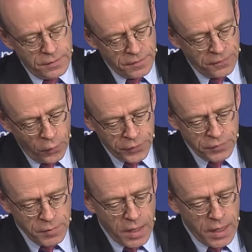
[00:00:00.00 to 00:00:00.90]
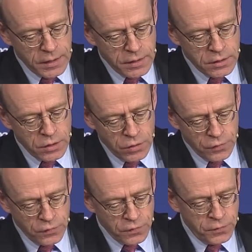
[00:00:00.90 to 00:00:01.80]
The fourth remark
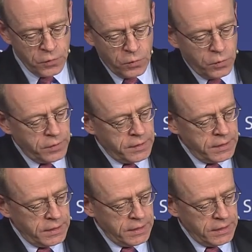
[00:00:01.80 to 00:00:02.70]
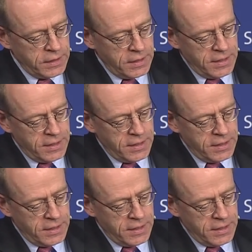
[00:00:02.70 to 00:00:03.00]
goes for the